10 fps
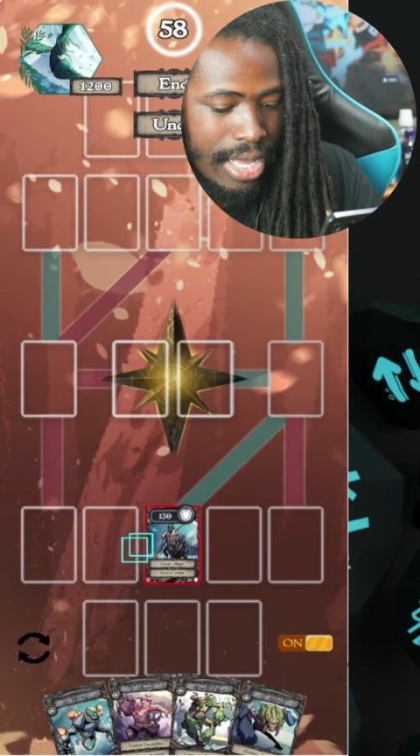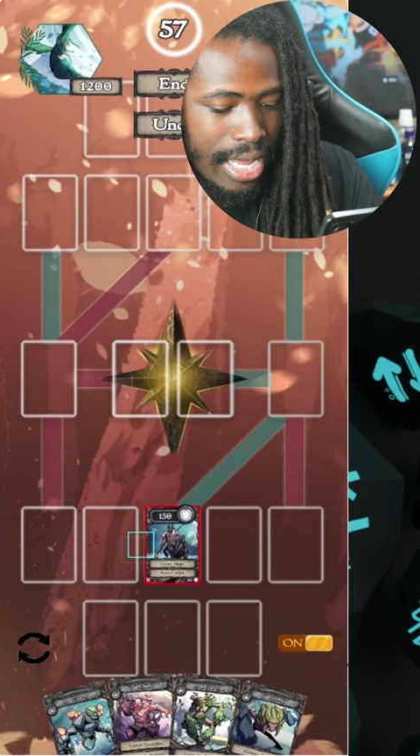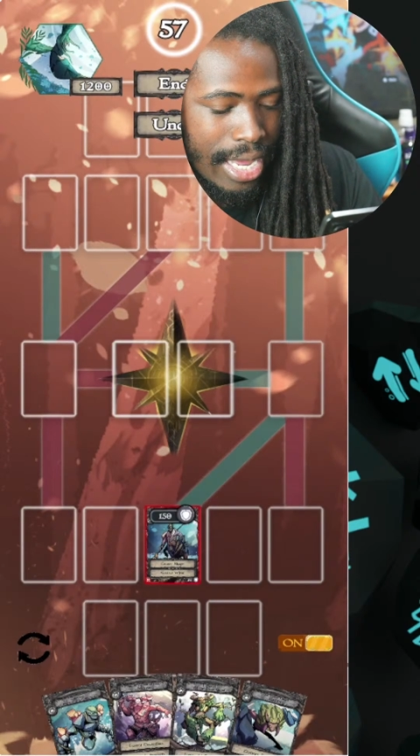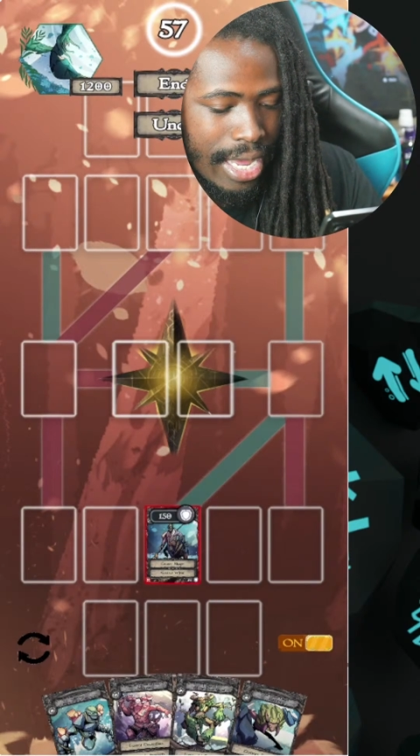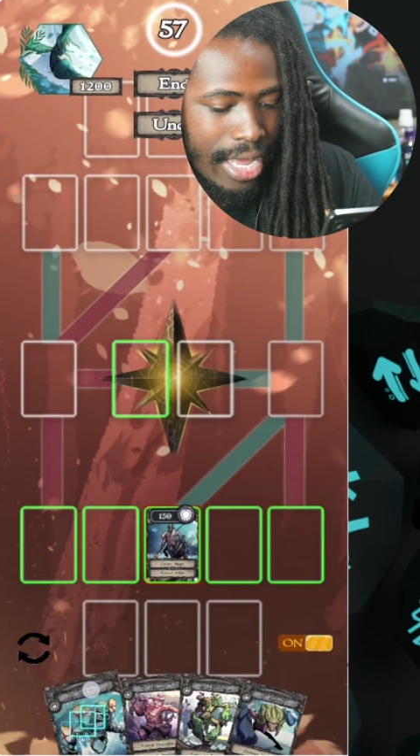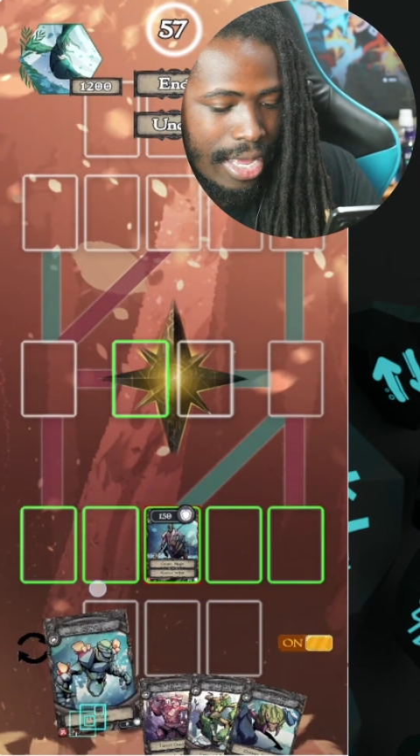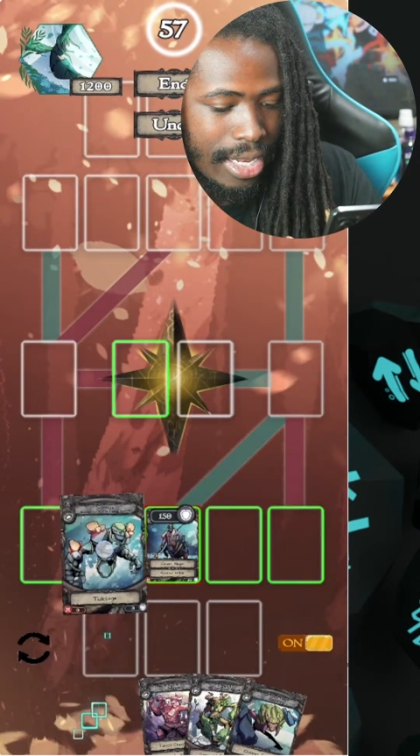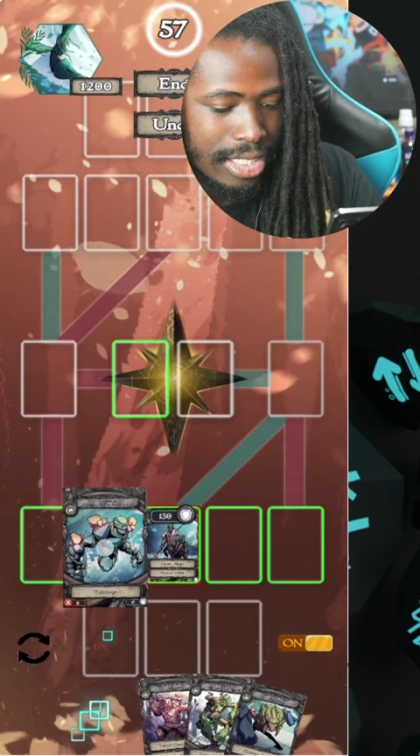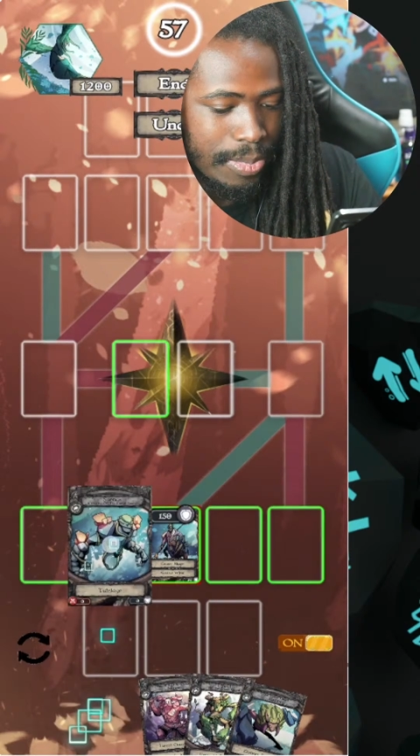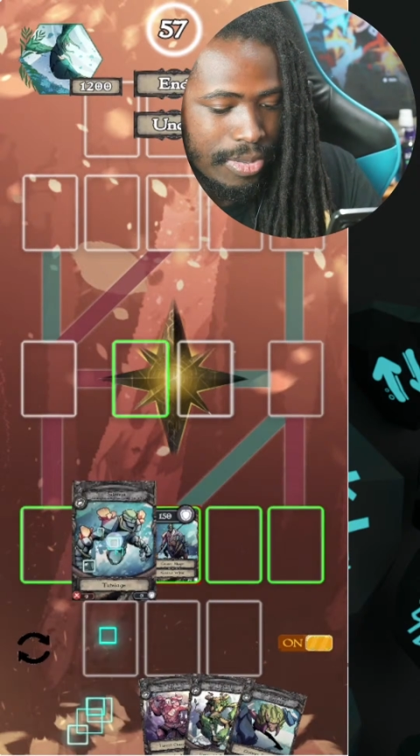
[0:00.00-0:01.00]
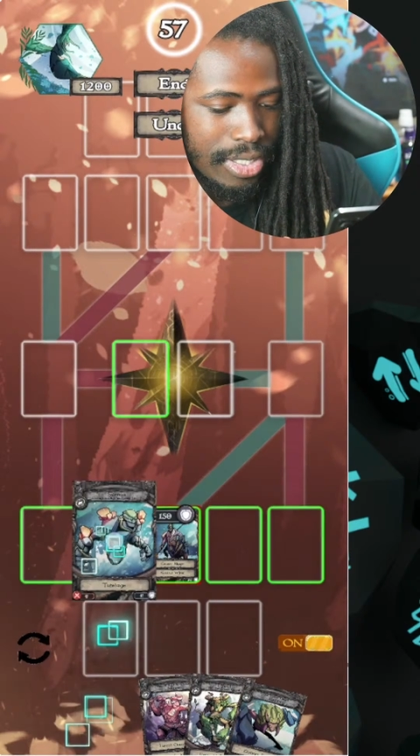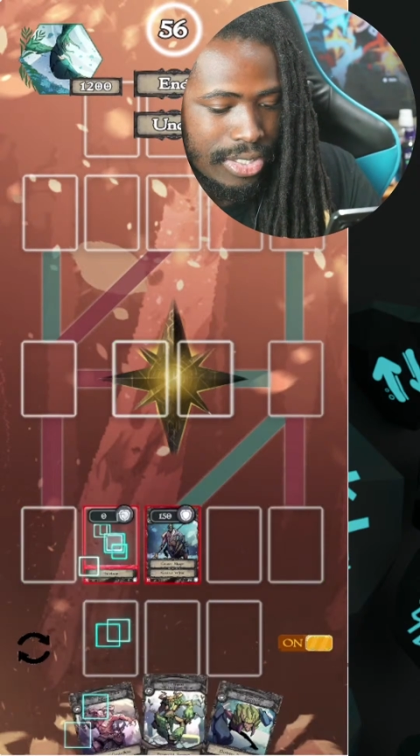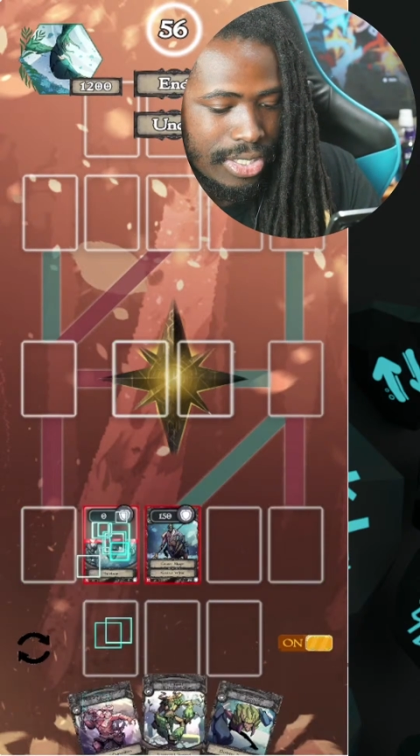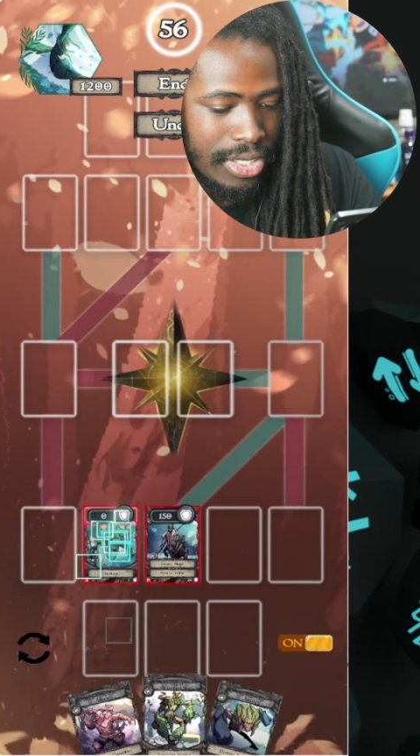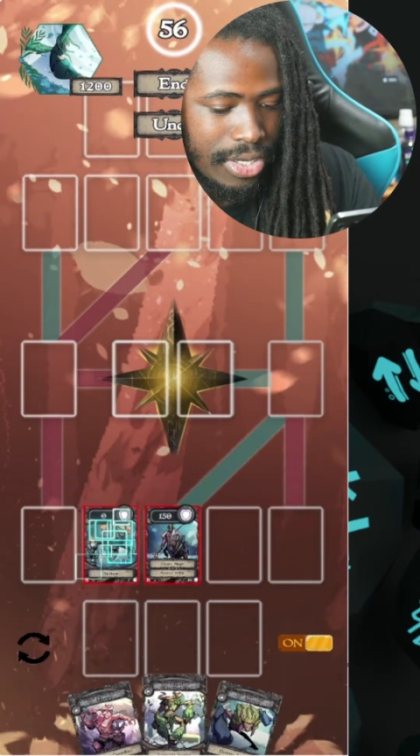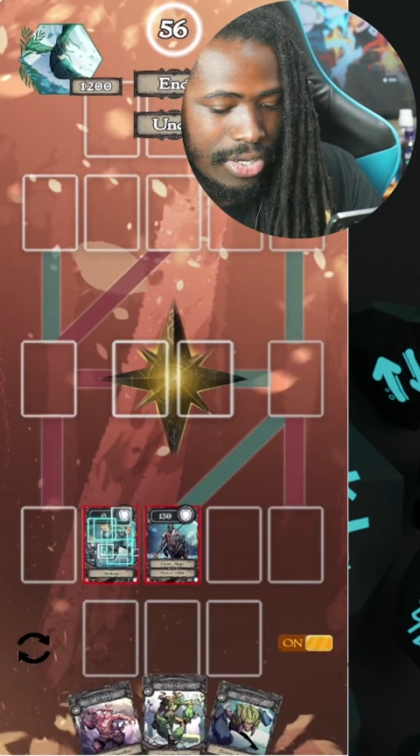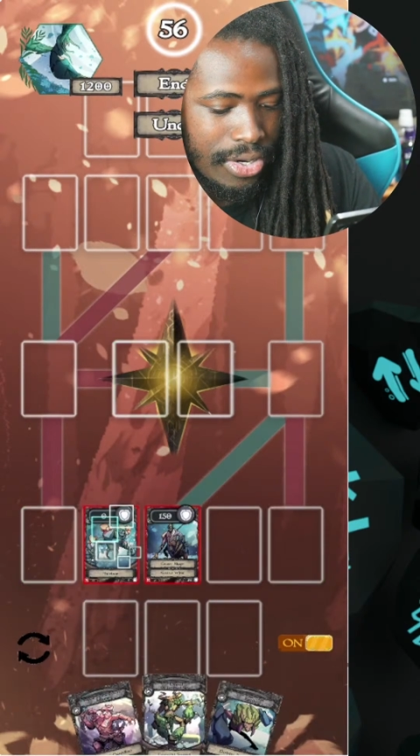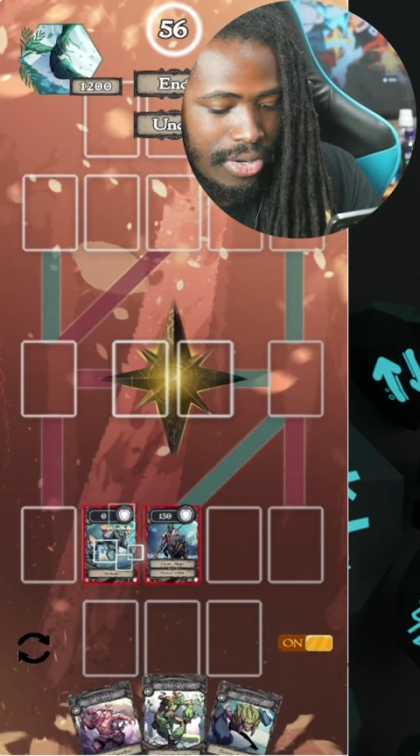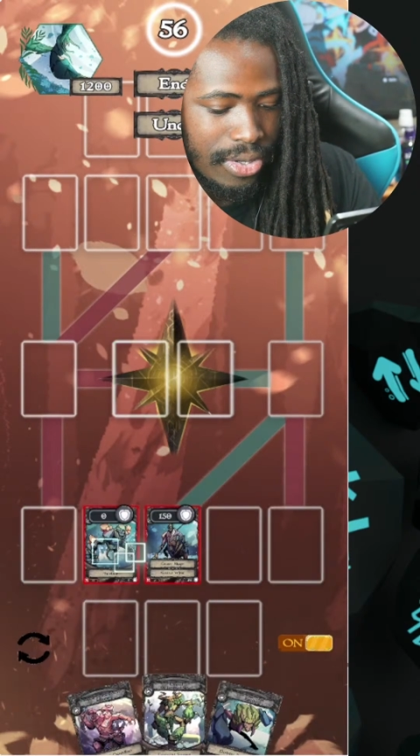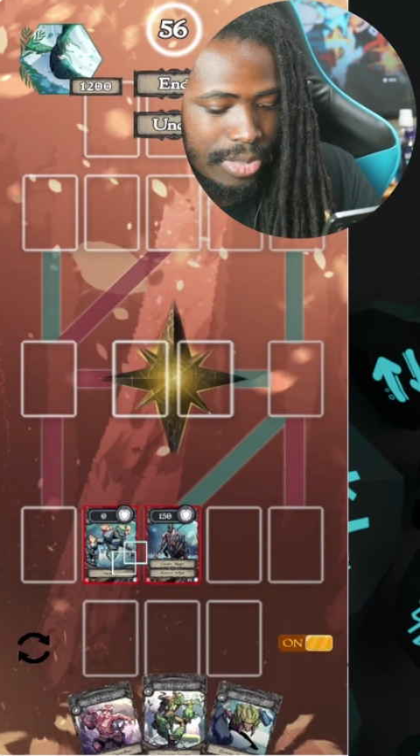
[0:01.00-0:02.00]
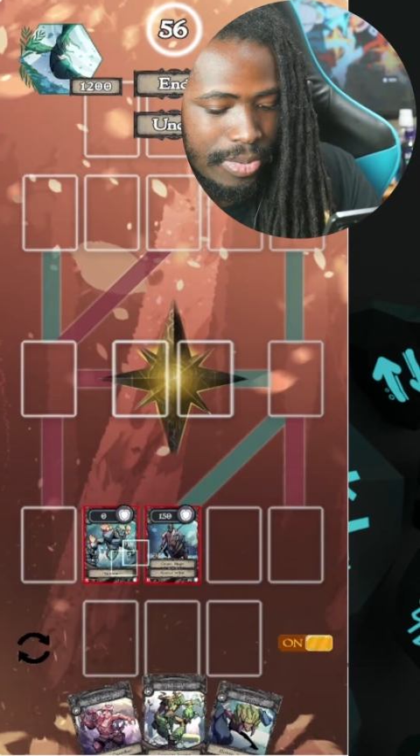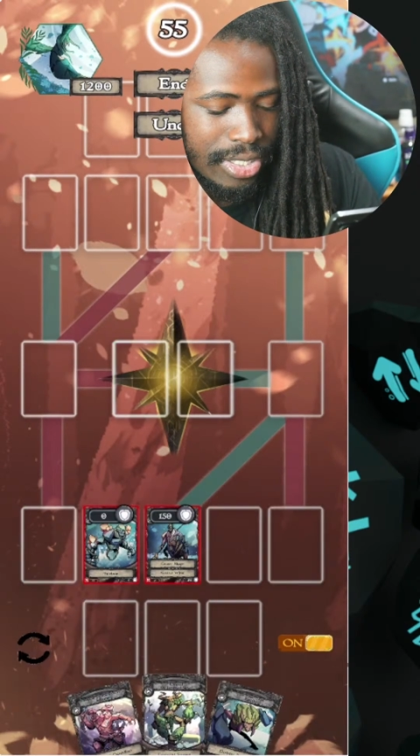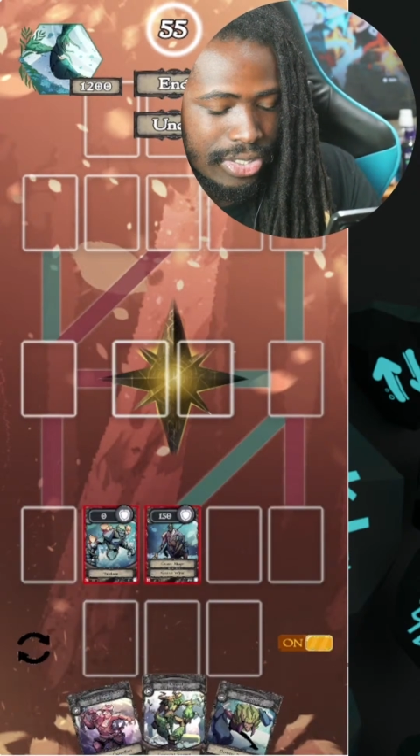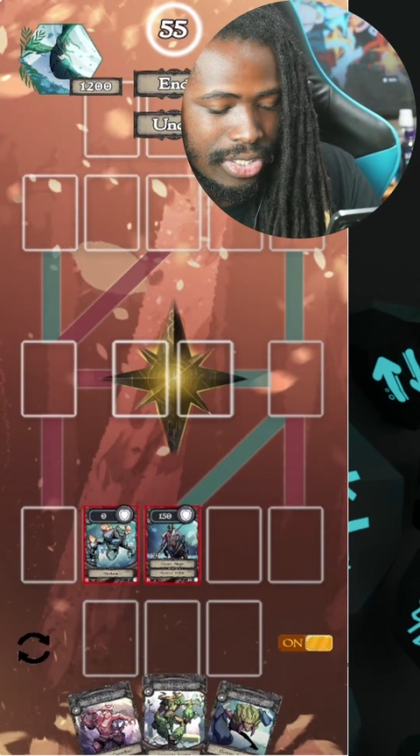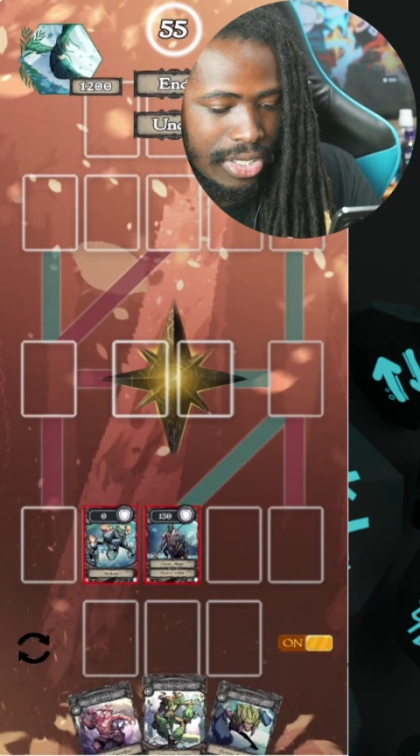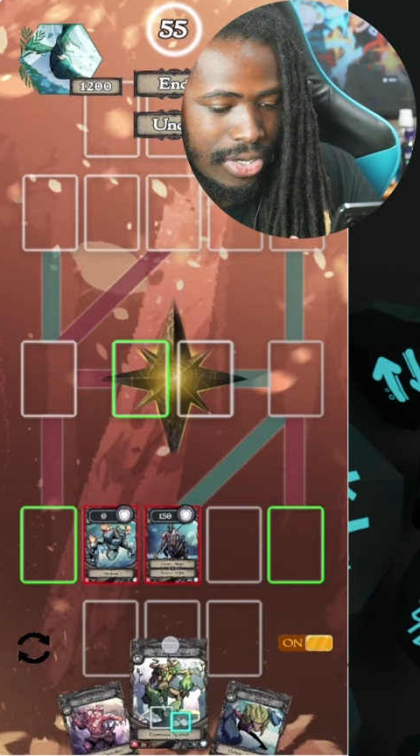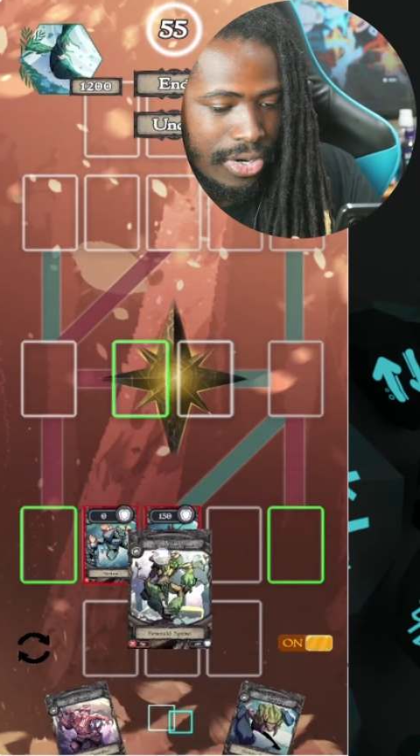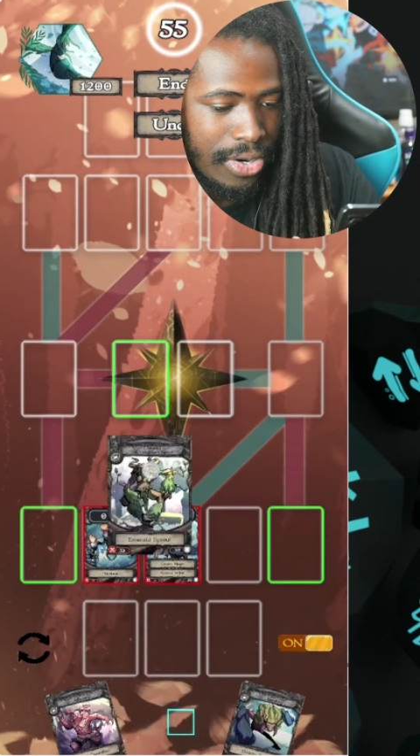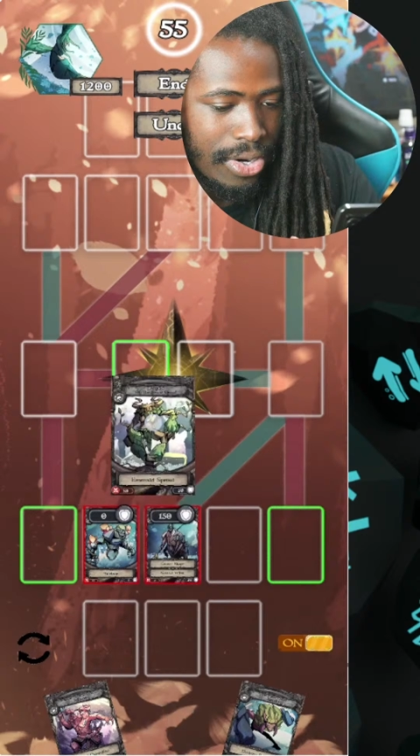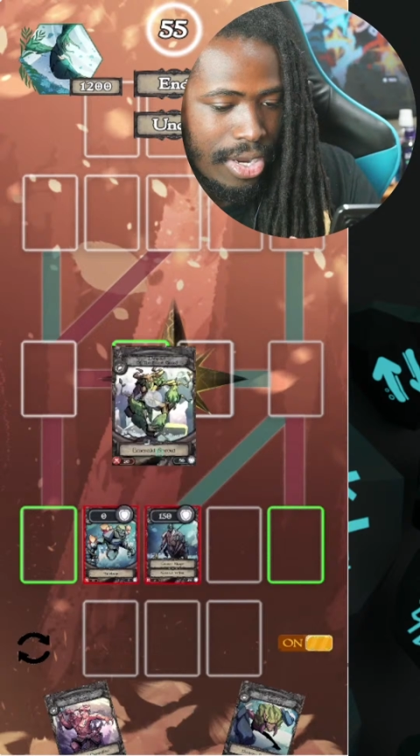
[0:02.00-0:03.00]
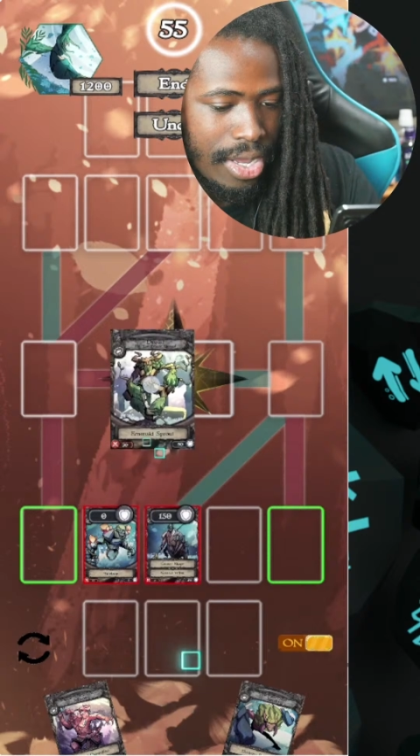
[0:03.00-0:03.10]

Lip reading: Let's put this here. Let's put this here.